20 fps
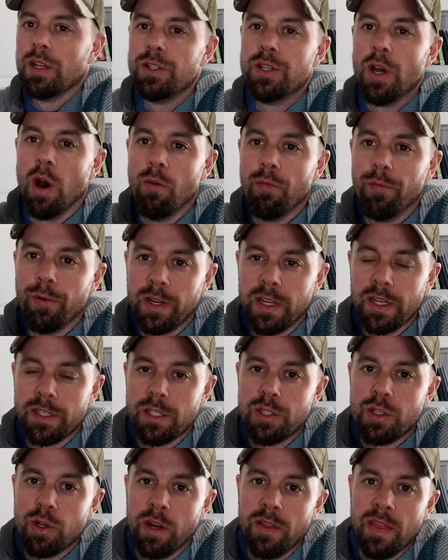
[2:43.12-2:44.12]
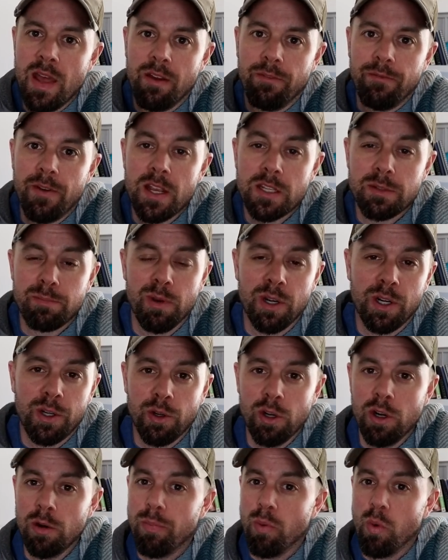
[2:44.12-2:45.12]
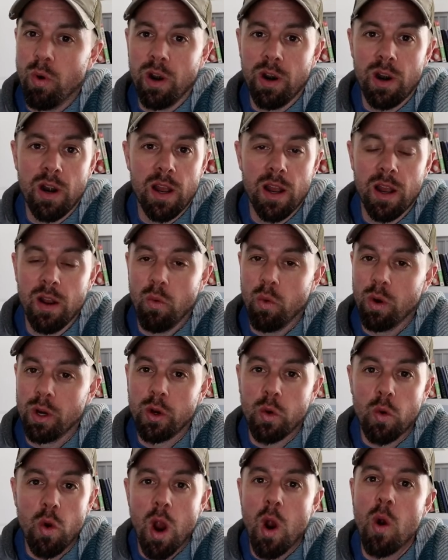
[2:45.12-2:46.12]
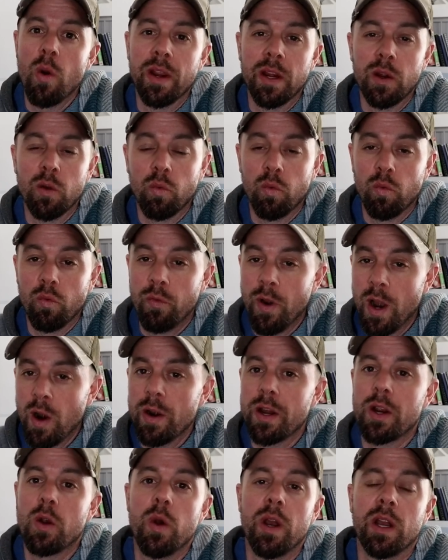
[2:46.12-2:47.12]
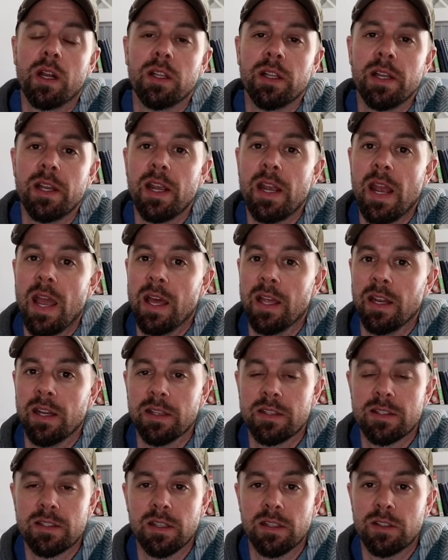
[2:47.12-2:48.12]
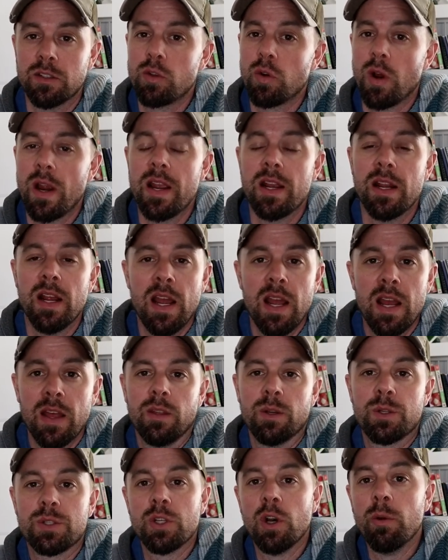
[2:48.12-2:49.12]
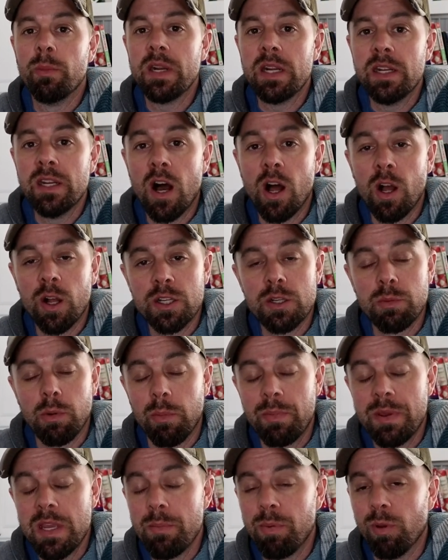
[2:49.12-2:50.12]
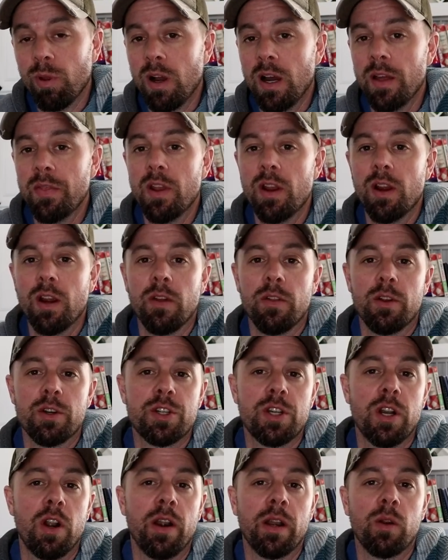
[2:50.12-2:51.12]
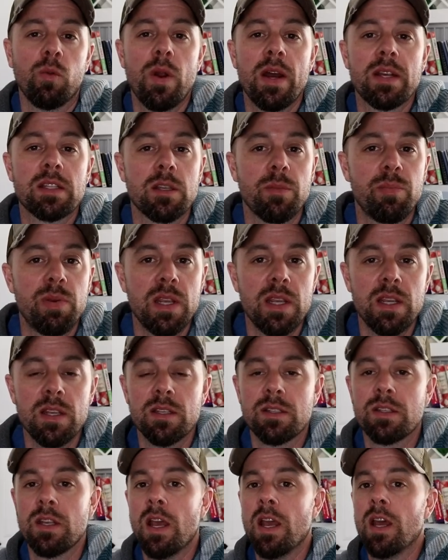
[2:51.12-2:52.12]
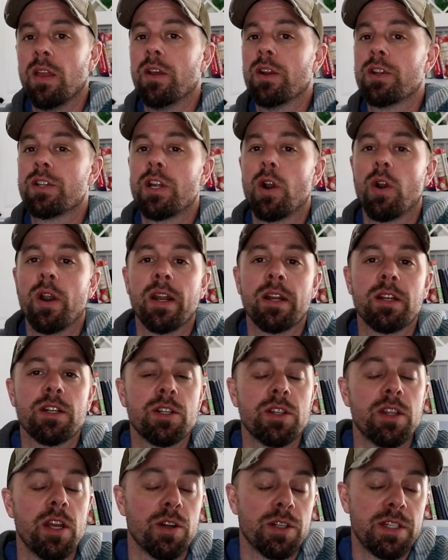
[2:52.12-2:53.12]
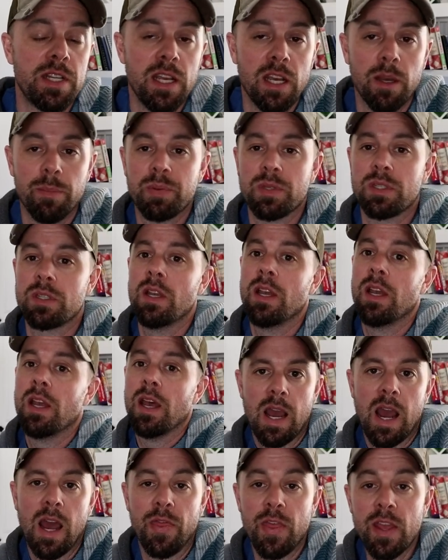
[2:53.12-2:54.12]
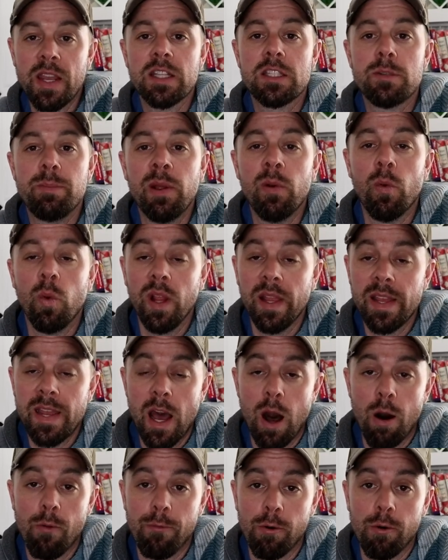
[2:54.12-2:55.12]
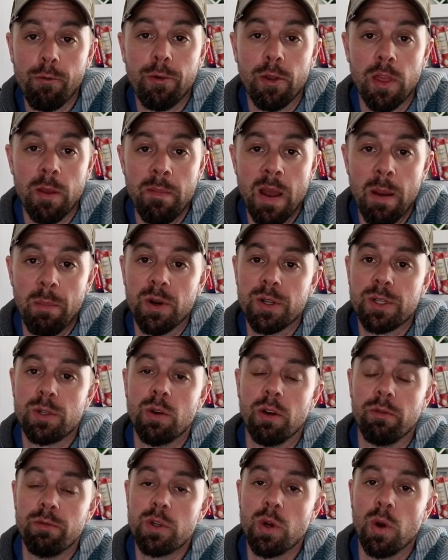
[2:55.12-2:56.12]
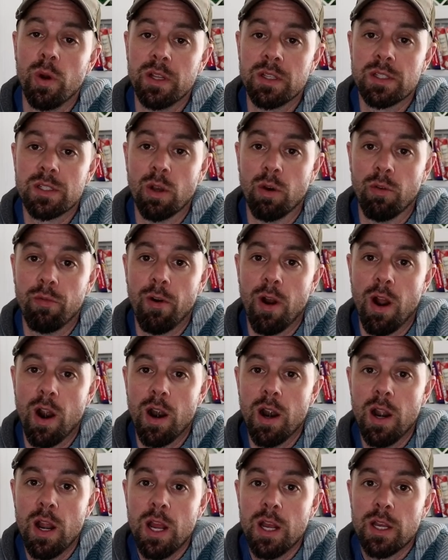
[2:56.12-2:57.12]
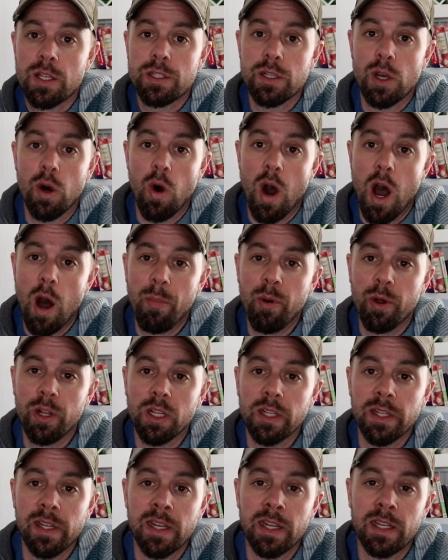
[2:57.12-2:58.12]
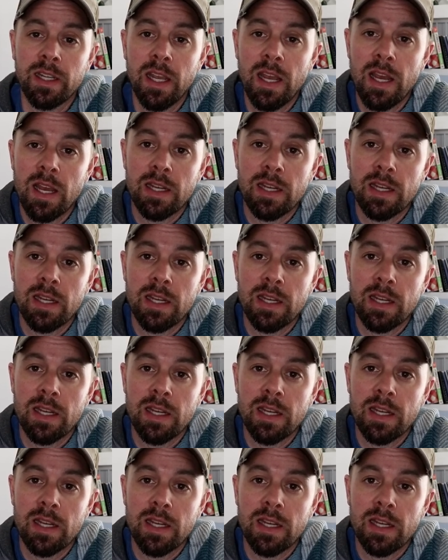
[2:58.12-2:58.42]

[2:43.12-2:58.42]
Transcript: Don't forget to join that Facebook group. We're, uh, we're growing very quickly, and it's, it's great. There's so many knowledgeable people on there. They're sharing recipes, they're sharing their tips. I think it's been really helpful for the members who have joined so far. So I'll put a link